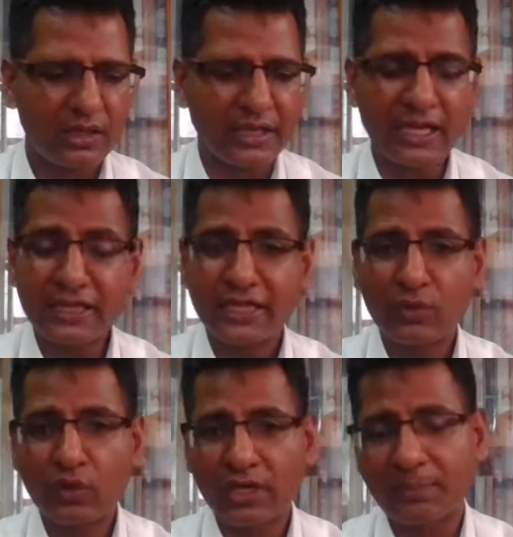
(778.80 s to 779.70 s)
healthy
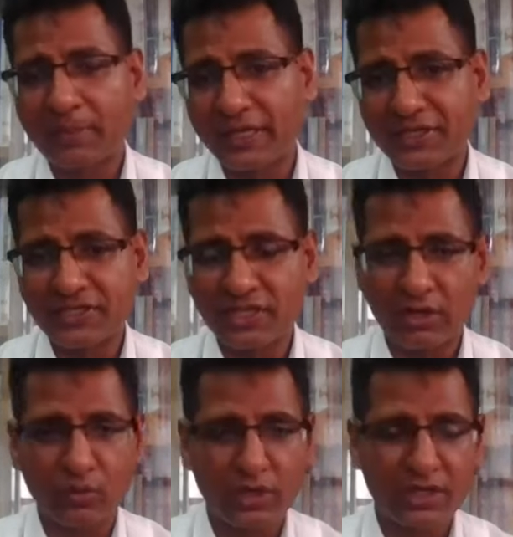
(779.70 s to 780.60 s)
workplace
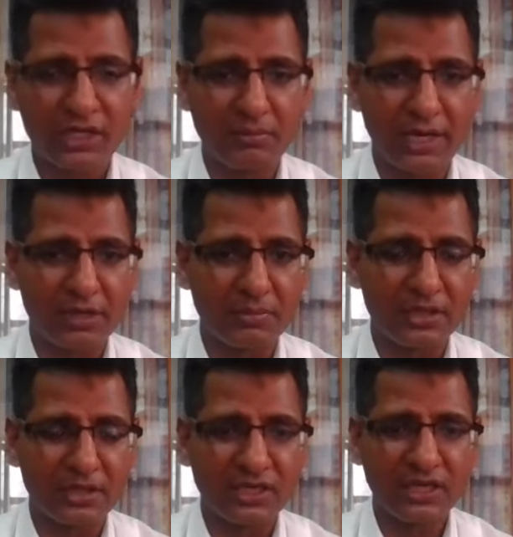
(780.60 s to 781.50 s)
or work
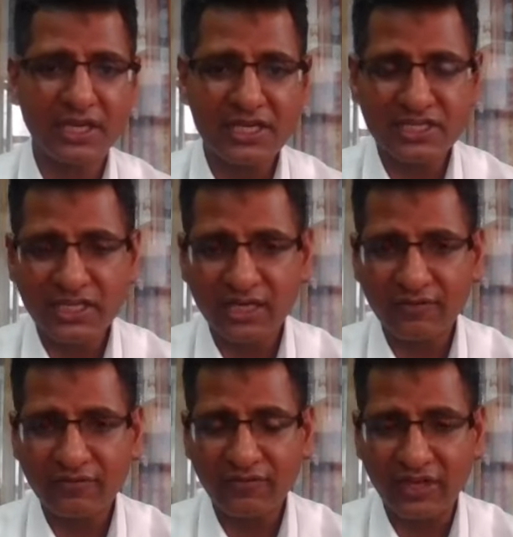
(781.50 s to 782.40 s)
environment. Creation
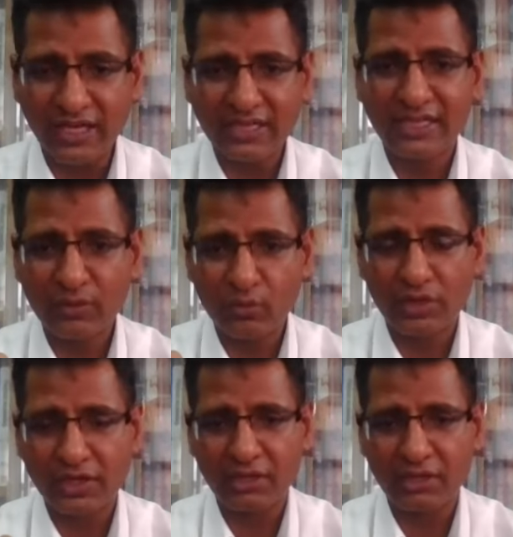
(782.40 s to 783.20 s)
of healthy work